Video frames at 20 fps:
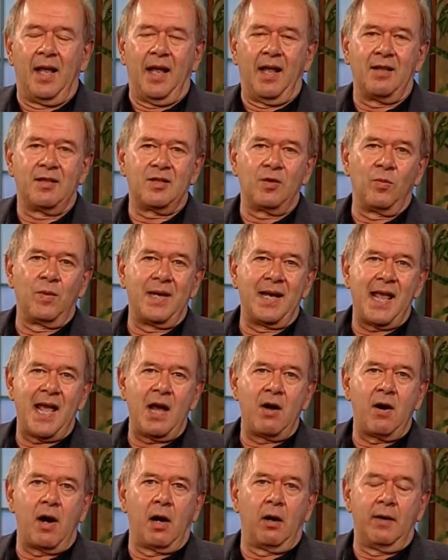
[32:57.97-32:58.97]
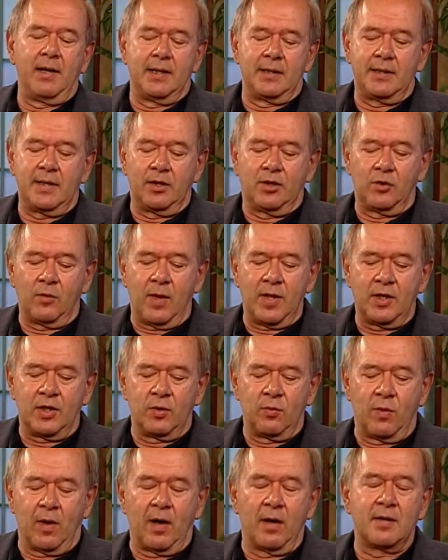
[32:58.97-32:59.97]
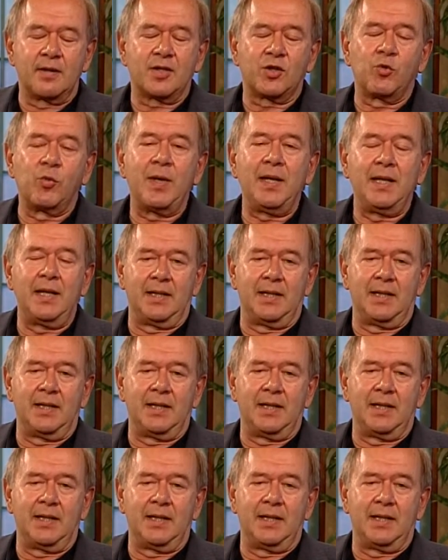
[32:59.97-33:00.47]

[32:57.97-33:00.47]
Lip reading: And so we now are in a situation where our screening